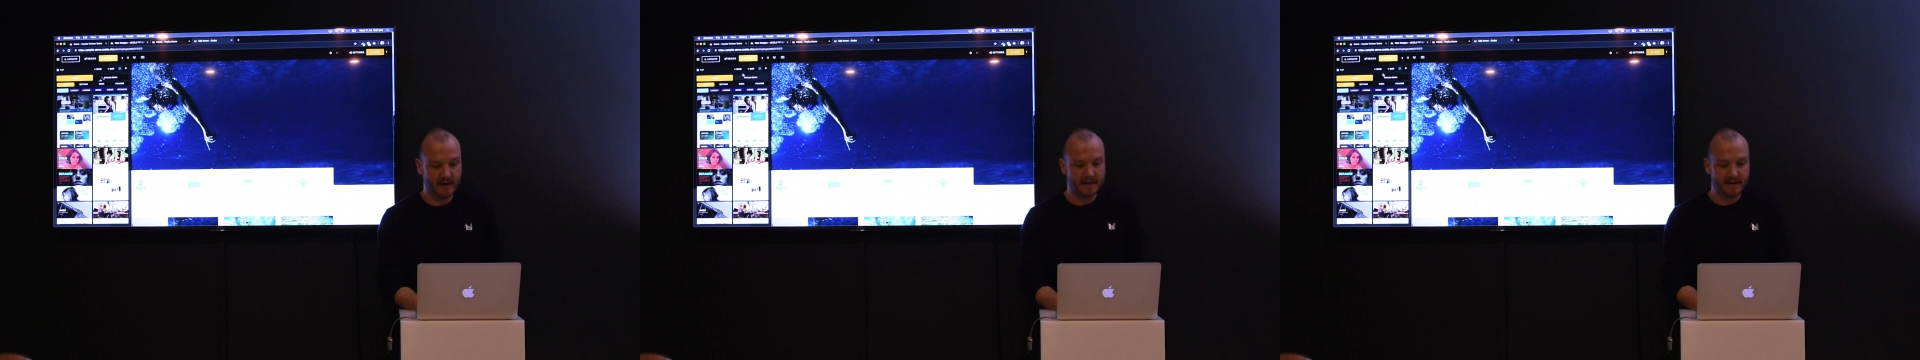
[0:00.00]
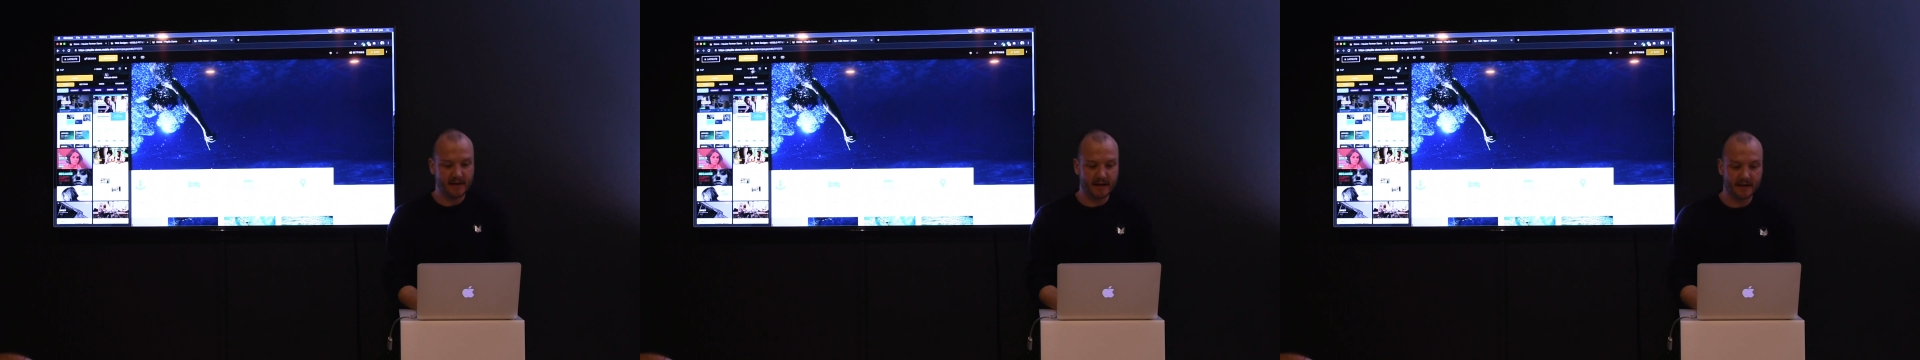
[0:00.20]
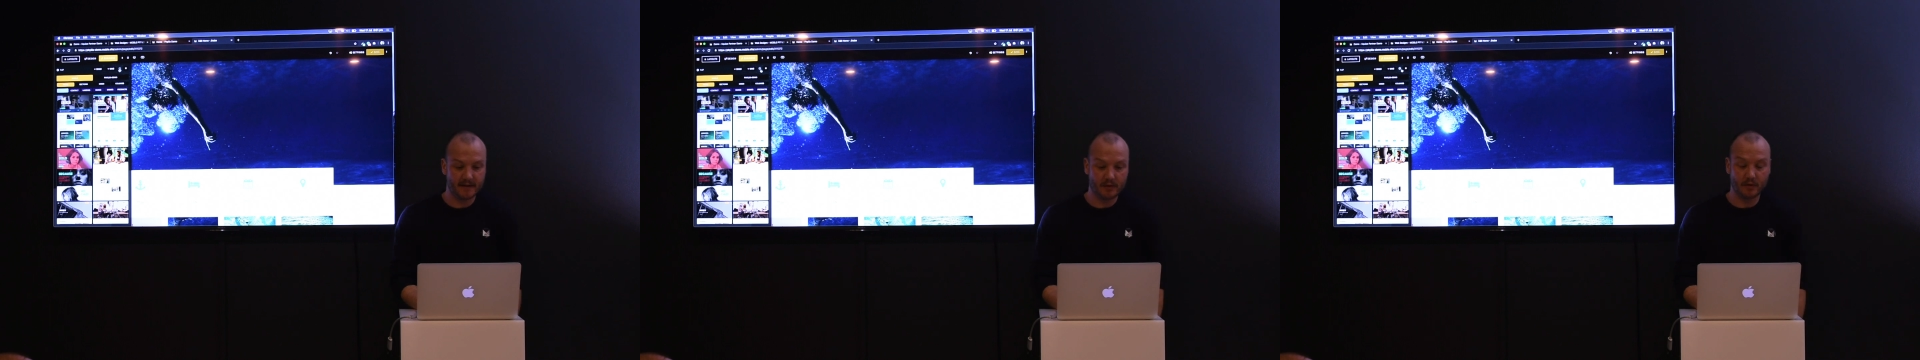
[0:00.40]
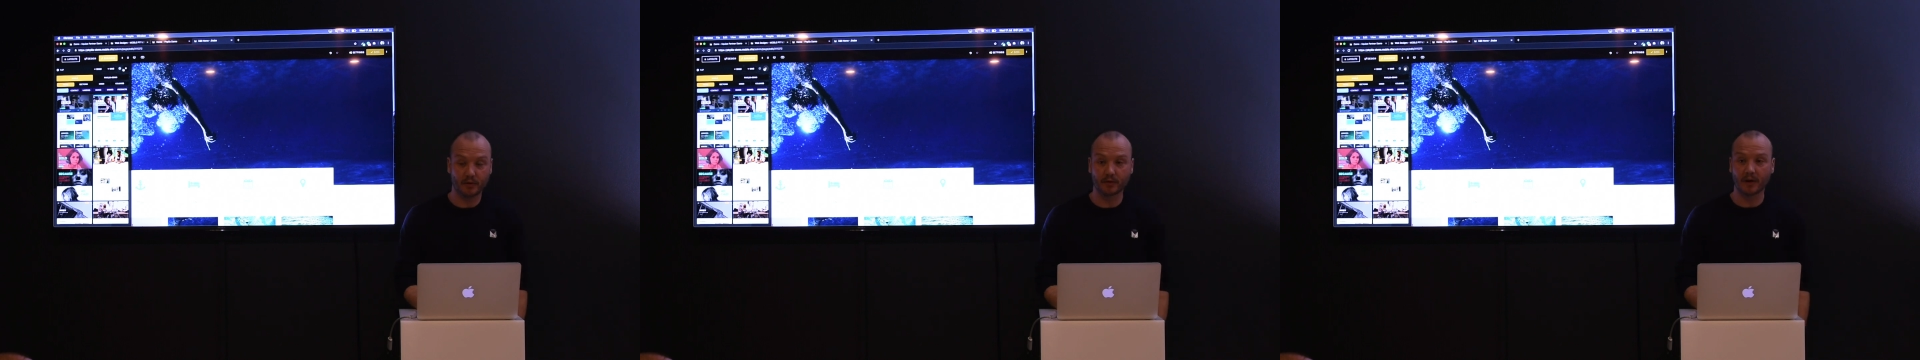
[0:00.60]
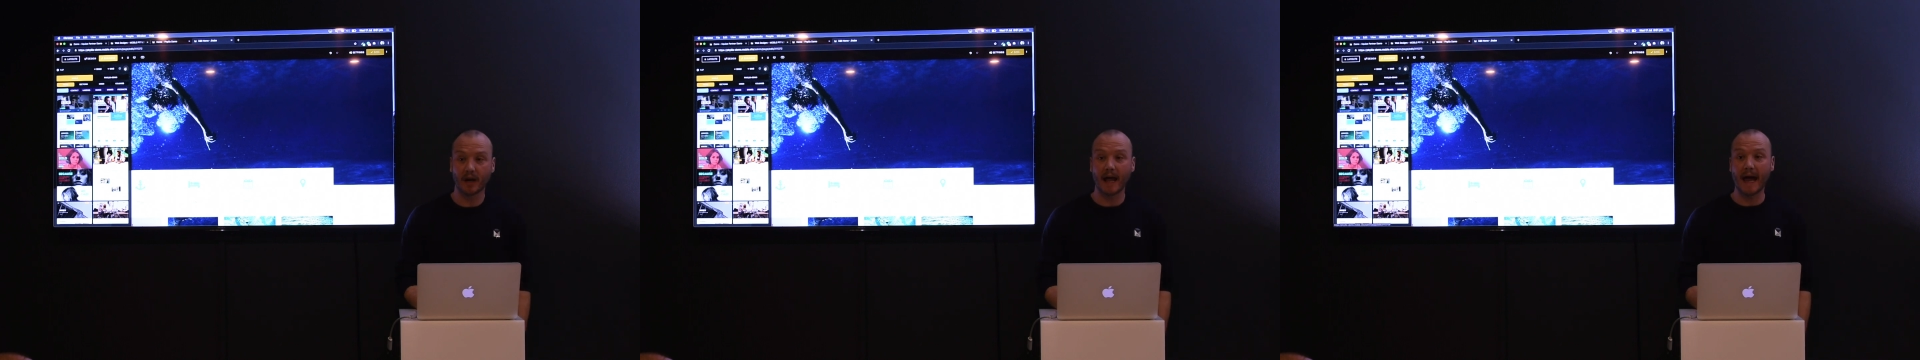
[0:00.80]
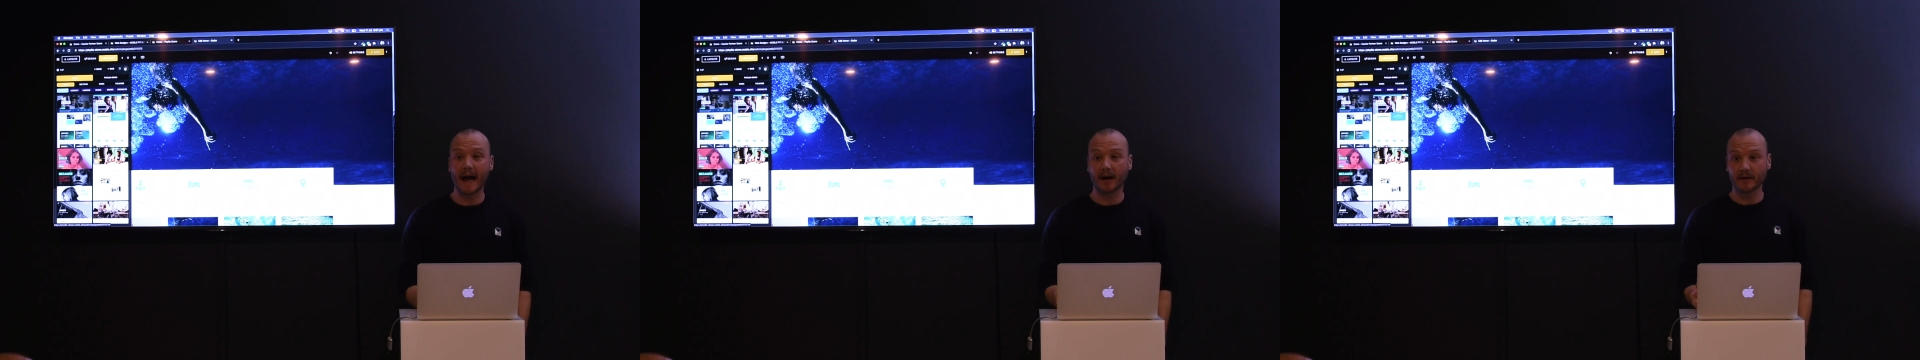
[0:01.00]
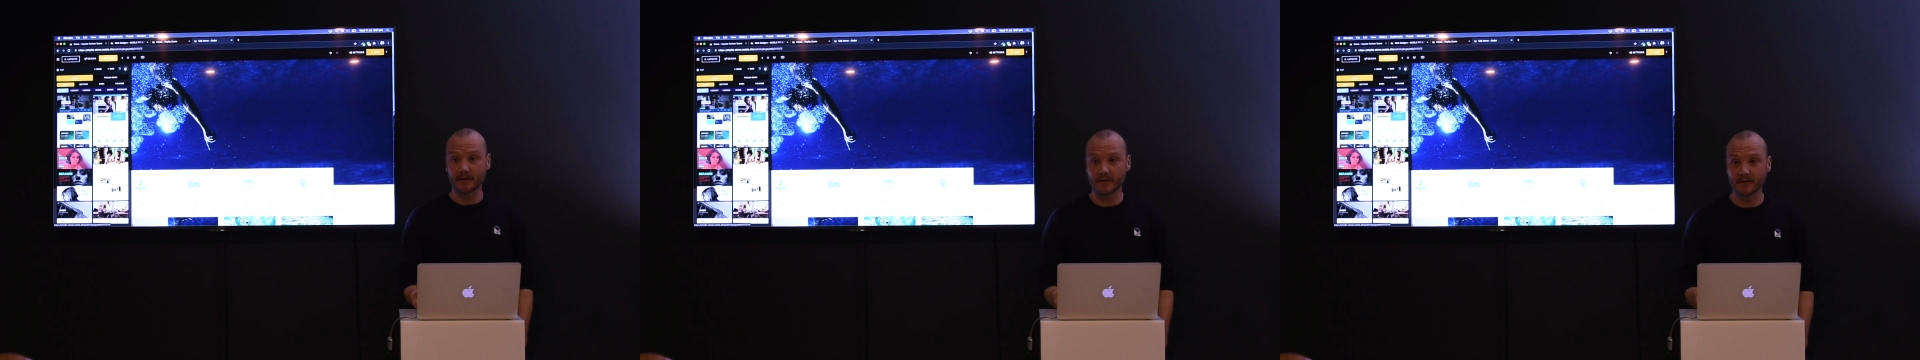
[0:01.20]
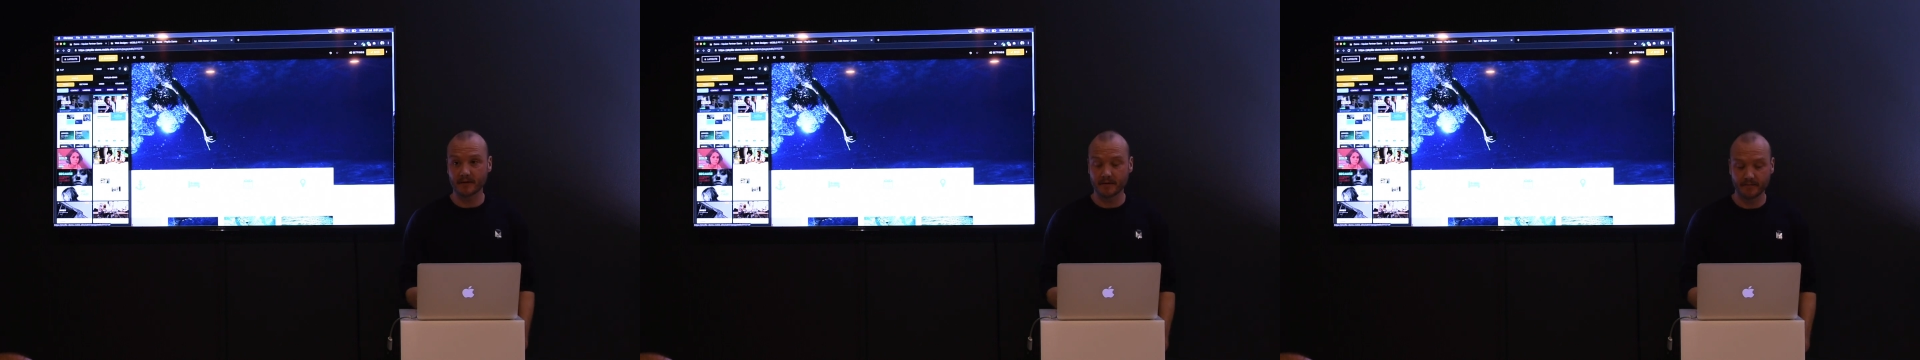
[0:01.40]
these things called
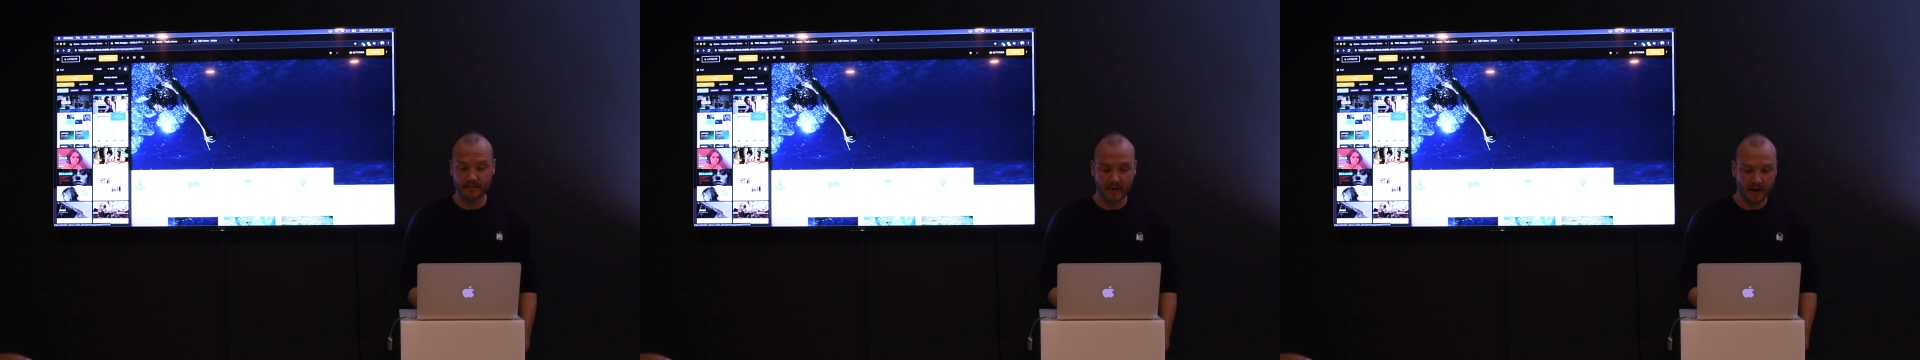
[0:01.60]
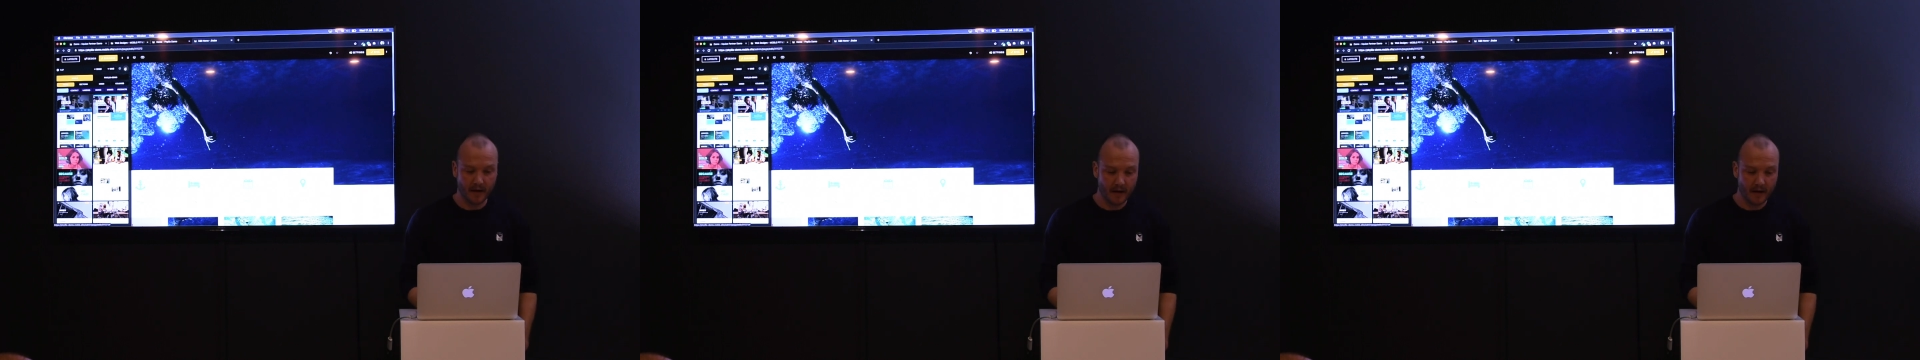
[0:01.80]
layouts.